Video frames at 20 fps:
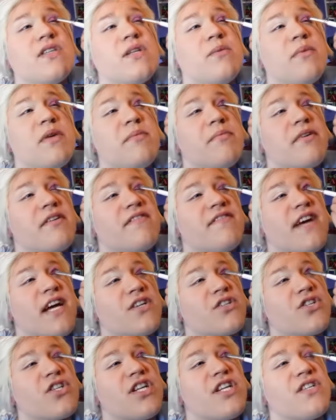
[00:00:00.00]
to be
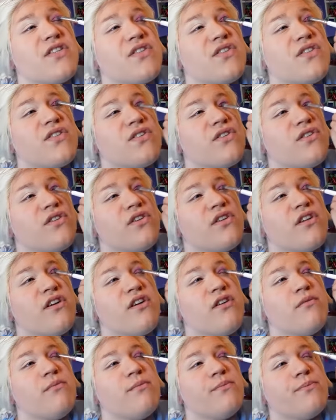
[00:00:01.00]
perfectionist, you
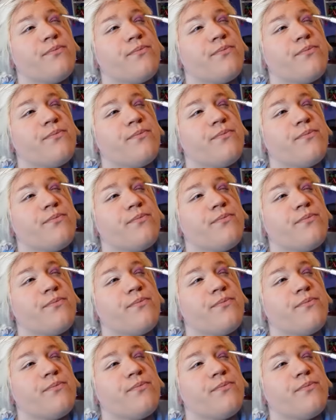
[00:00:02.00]
know?